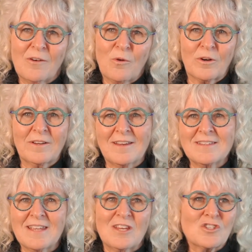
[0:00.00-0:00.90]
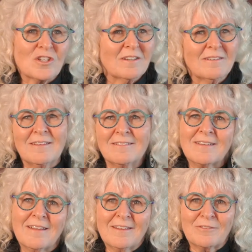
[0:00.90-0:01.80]
organization and
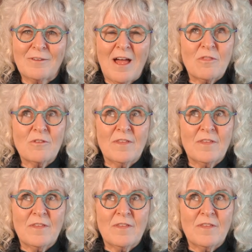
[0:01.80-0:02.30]
rather